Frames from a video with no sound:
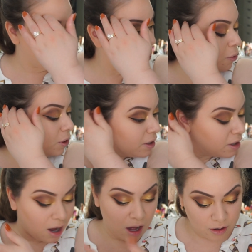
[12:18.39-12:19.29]
They're
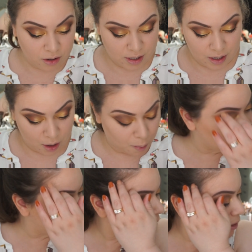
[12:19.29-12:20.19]
pretty colors and
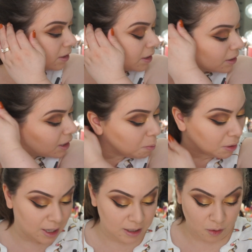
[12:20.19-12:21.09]
they're pigmented and they
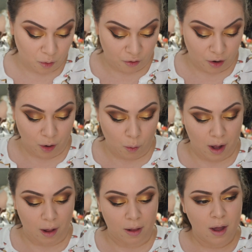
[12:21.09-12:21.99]
blend very
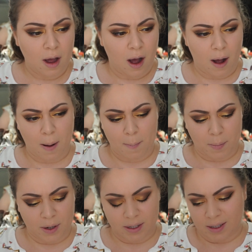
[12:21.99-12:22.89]
well,
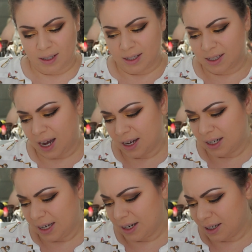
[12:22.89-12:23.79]
but it's
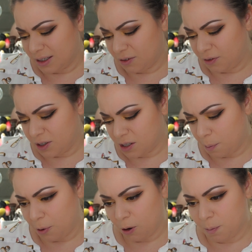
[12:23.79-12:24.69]
kind of like it defeats
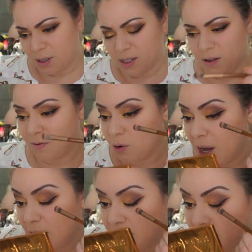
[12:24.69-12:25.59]
the purpose of
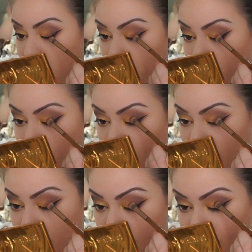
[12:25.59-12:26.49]
you having a
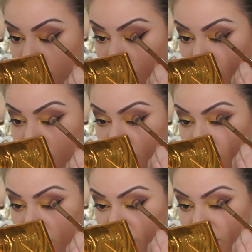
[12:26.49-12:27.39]
palette
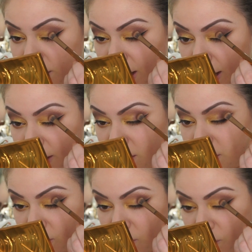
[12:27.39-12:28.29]
that
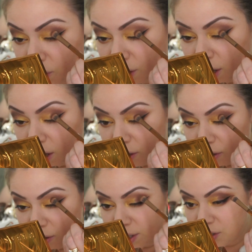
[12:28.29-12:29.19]
the
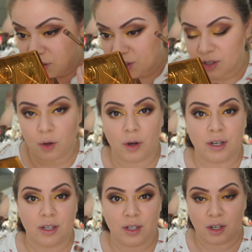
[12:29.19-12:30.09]
color is just
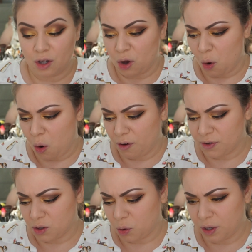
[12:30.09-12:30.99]
going to go
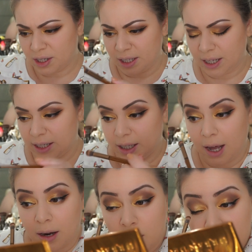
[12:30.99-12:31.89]
off so quickly like
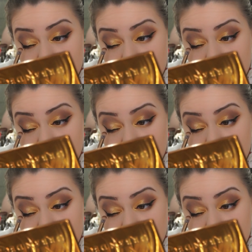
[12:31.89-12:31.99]
that.